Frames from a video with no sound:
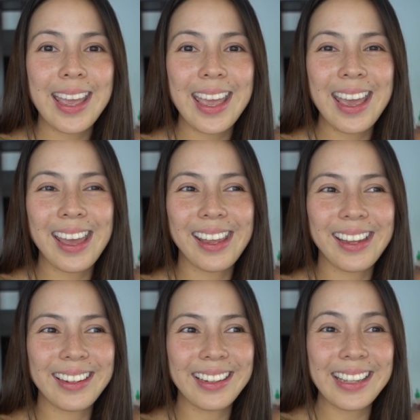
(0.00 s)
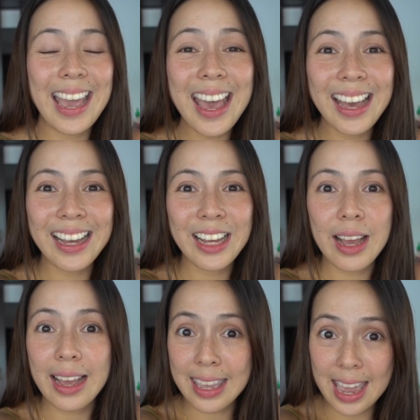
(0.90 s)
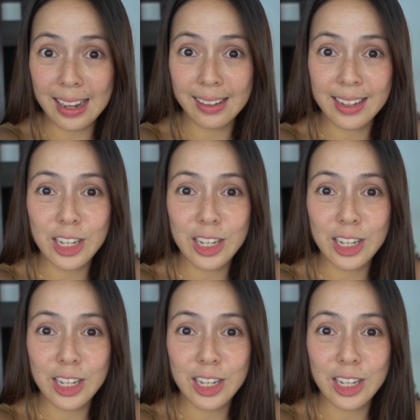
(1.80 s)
And yeah, again,